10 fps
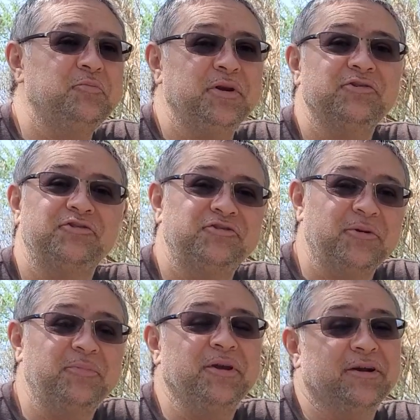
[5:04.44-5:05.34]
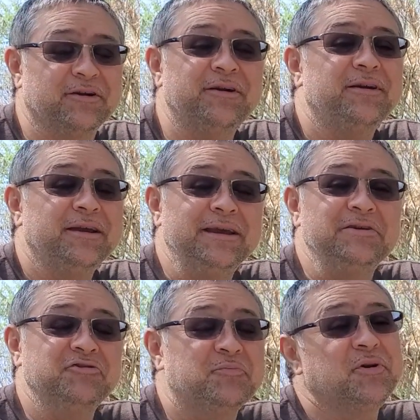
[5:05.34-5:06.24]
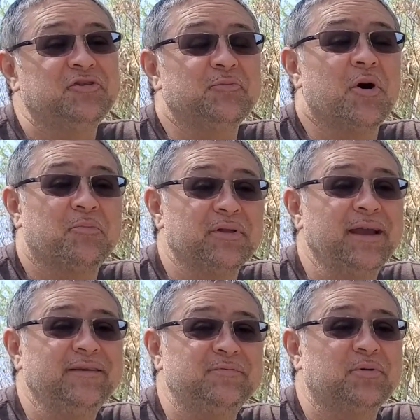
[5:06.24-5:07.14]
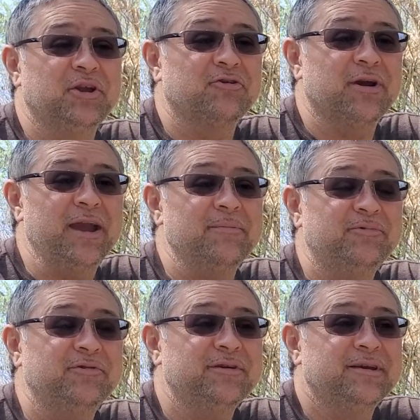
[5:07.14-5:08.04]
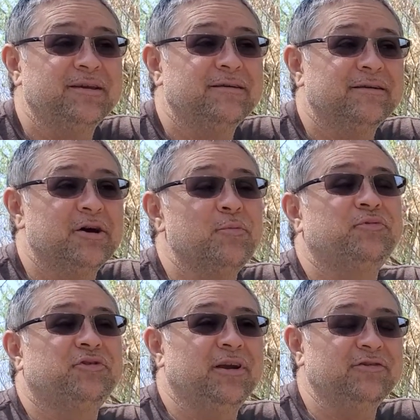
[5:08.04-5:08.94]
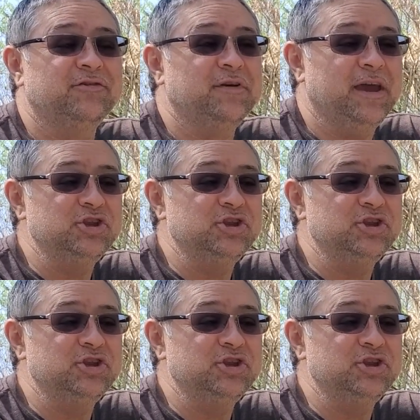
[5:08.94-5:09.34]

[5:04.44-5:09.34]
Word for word: pierces up there it was a pretty small place pretty cramped upstairs of a head